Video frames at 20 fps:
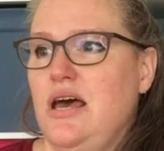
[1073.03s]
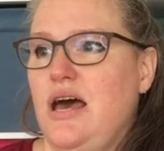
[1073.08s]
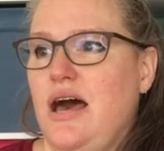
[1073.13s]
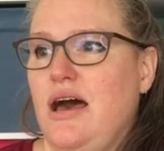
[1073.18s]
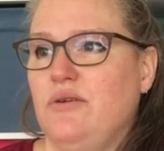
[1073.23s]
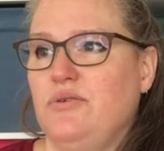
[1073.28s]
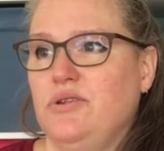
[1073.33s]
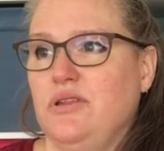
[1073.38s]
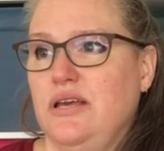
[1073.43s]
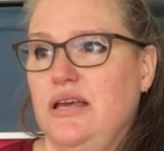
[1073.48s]
I
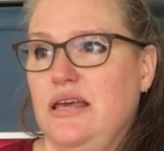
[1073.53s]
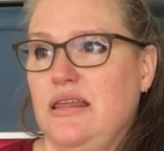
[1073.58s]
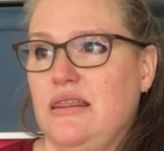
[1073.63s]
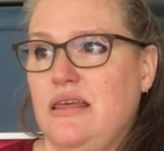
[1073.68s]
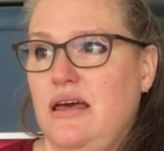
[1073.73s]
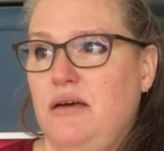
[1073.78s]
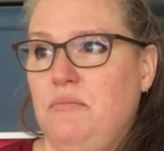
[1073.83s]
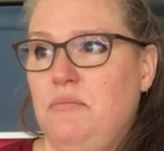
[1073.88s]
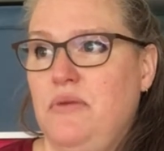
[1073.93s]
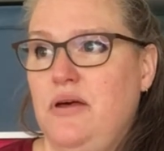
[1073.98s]
will link
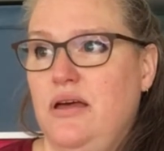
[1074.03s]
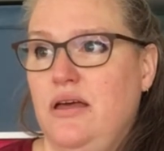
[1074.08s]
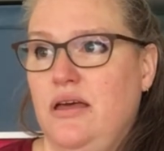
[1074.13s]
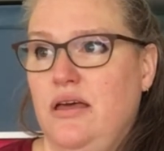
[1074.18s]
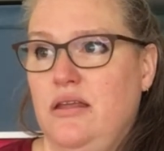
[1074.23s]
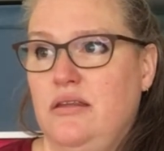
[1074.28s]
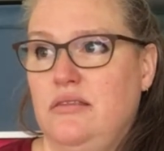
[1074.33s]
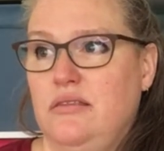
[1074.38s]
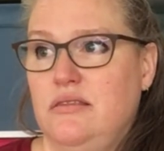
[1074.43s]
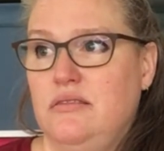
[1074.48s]
them
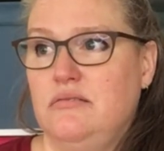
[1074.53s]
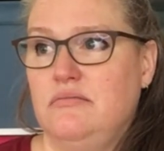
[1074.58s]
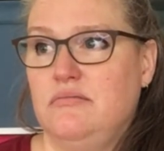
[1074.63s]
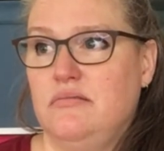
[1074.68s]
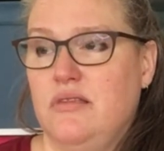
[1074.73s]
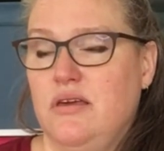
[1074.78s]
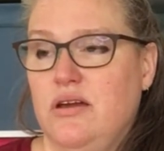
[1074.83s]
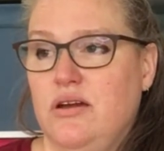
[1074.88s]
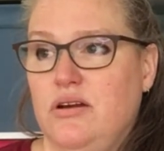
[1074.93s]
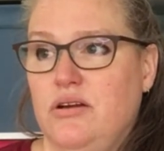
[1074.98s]
and
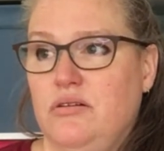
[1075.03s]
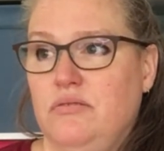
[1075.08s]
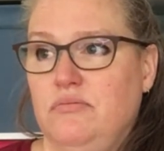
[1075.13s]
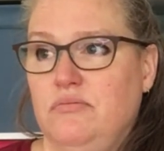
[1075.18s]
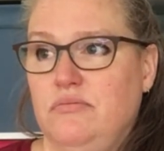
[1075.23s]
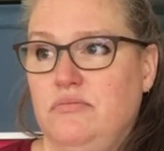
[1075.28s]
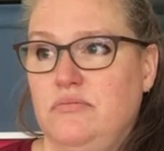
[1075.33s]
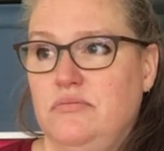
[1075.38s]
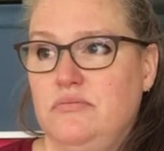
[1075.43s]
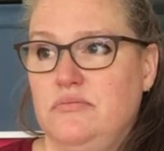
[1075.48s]
their
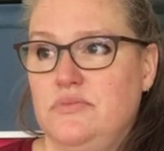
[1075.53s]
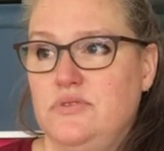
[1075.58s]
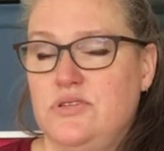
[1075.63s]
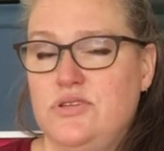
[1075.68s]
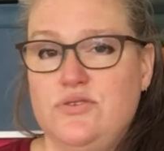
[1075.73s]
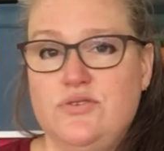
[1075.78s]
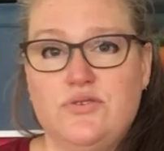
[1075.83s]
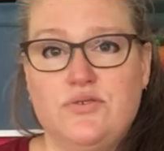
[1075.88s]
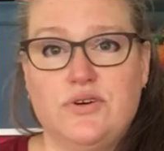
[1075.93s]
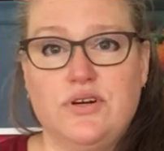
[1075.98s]

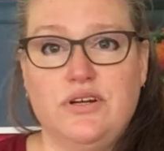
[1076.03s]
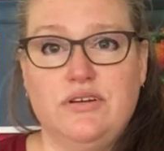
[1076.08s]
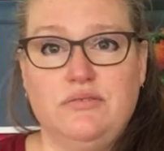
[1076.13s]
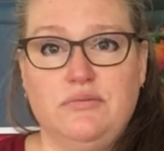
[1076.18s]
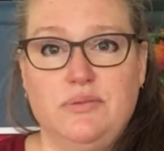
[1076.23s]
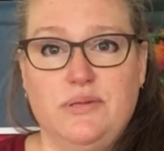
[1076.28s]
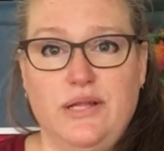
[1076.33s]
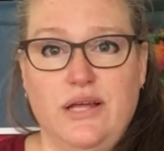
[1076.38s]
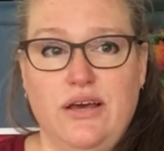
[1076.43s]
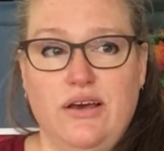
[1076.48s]
tutorial
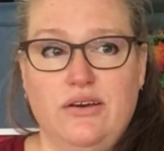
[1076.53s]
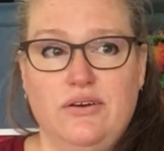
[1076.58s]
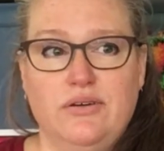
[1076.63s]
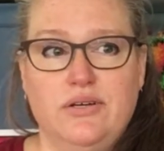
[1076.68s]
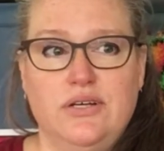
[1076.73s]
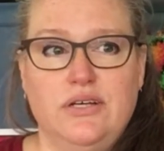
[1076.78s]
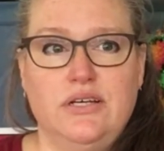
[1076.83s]
below,